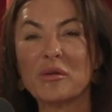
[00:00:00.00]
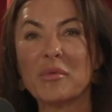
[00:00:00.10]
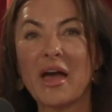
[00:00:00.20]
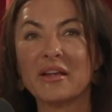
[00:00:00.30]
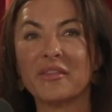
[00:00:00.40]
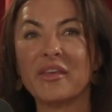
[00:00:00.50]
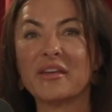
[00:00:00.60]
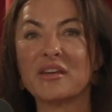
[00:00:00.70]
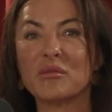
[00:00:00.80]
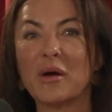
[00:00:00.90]
back and
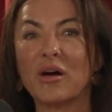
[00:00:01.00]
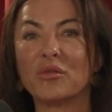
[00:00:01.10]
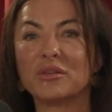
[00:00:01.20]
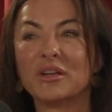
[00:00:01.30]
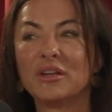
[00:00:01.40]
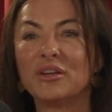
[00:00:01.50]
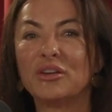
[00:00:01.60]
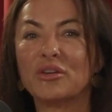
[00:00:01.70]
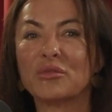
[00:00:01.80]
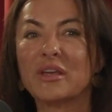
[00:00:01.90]
thinking about,
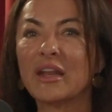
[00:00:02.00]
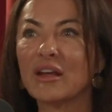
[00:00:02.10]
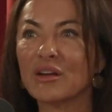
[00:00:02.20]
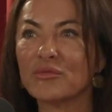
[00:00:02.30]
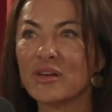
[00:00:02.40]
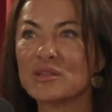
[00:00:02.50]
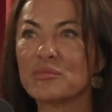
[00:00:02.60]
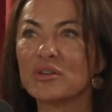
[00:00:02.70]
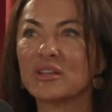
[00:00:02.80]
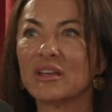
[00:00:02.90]
getting on
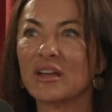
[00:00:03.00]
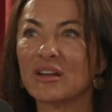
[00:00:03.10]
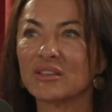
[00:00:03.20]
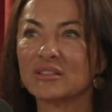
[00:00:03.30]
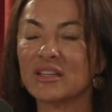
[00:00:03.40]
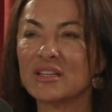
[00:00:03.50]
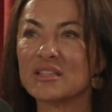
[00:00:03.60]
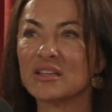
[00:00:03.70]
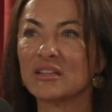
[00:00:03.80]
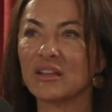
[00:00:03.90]
Facebook and getting on LinkedIn,